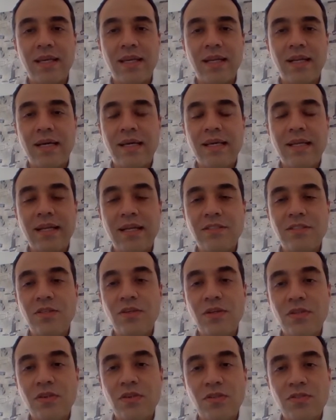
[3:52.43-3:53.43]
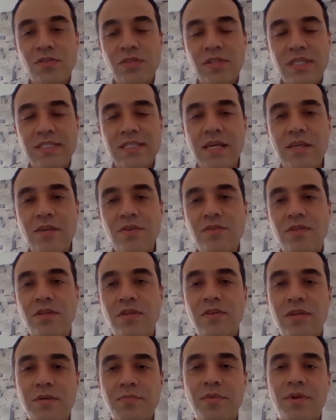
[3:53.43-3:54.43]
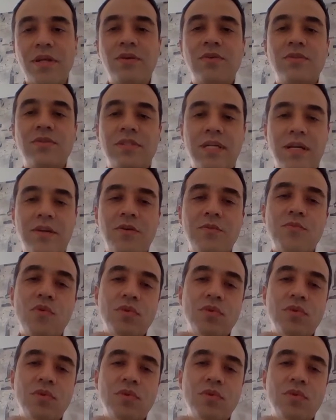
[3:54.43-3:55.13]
are more